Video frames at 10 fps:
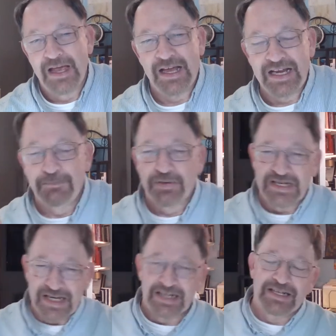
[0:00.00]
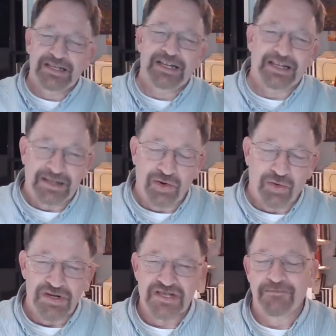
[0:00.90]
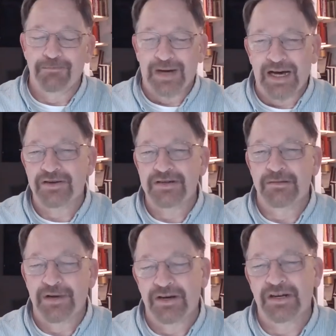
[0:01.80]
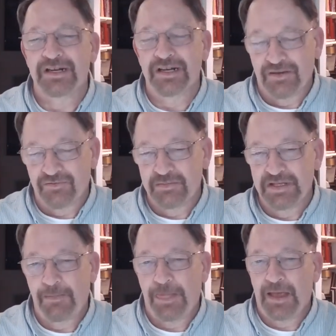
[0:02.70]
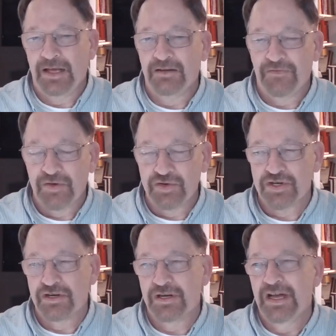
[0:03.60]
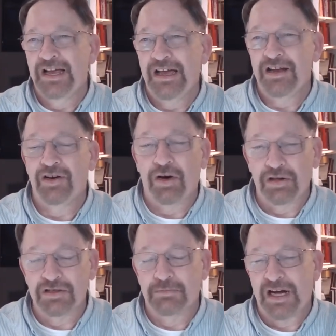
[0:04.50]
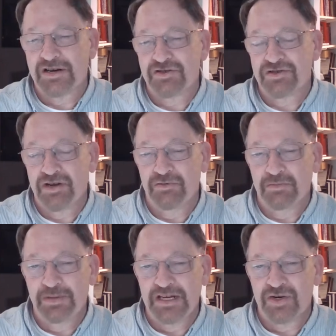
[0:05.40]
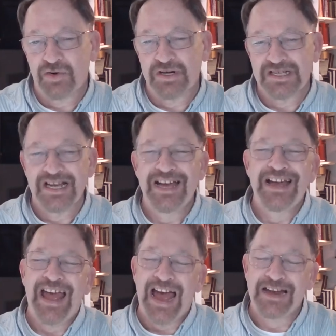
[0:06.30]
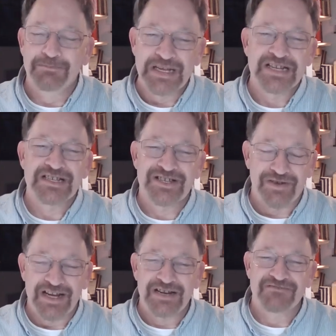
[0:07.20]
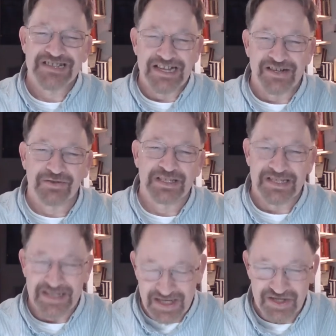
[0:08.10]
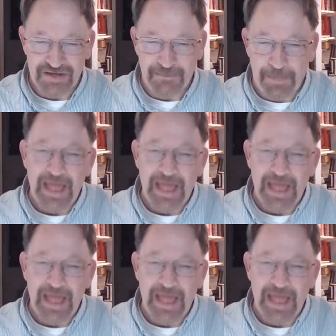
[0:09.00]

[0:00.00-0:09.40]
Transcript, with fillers: And he predicted that the course of modern American government in the future and all democracy would be towards administrative centralization